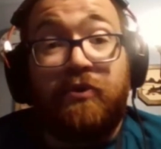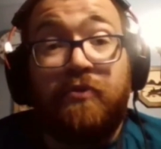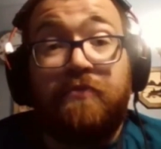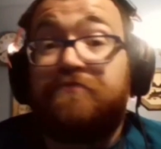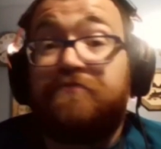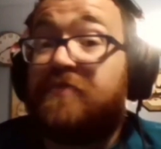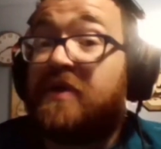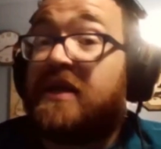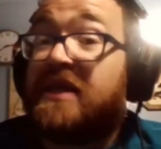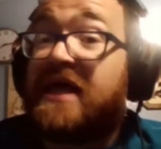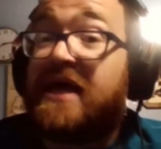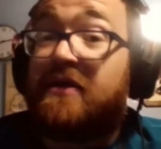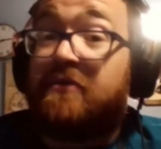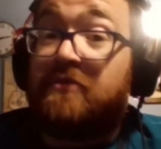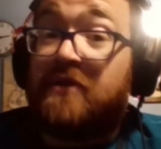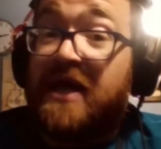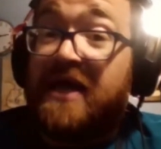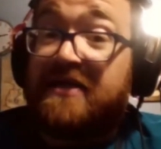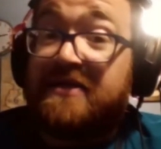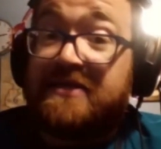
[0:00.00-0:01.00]
But
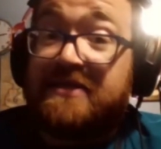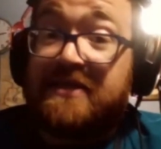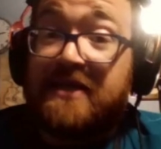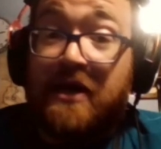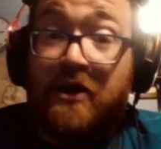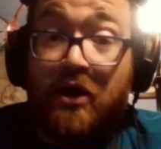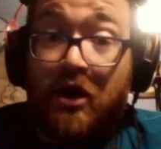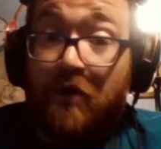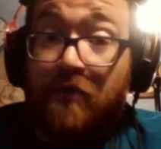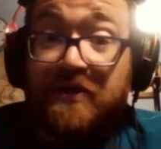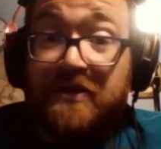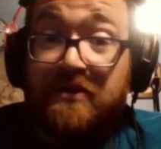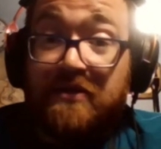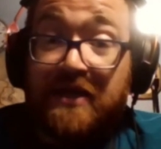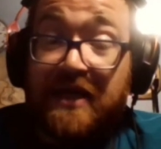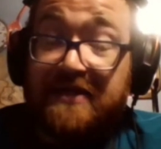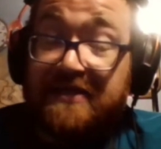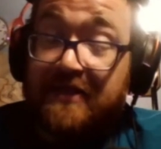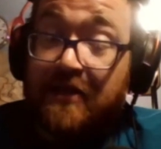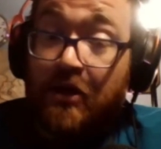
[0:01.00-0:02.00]
that's not always
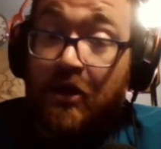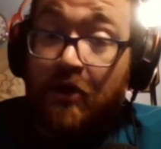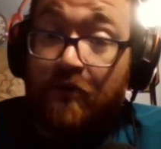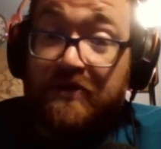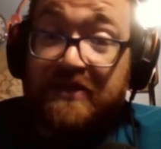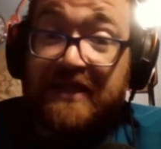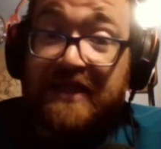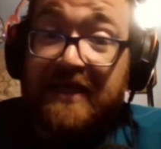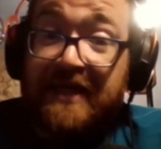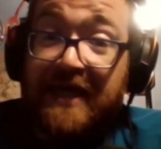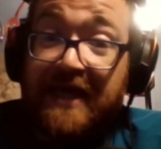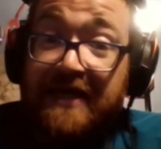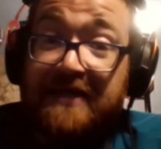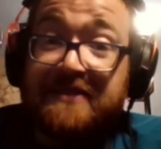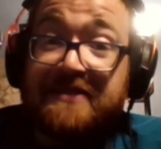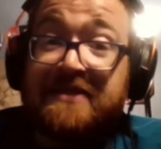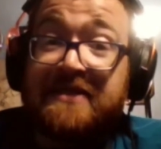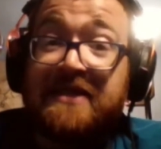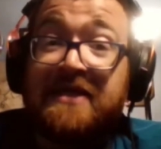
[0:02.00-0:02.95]
the case.